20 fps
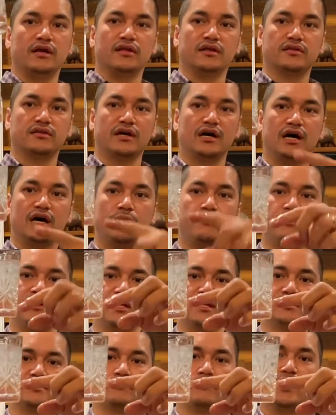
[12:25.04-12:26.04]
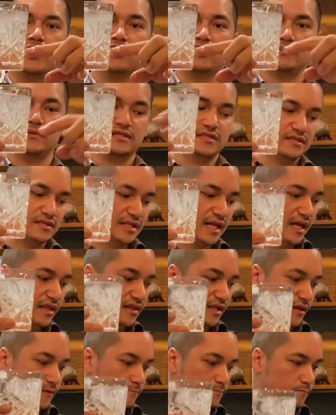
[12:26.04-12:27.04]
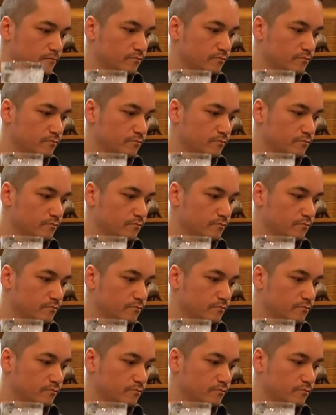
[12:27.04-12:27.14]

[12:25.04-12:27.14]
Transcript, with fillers: on the top and this bottom is nothing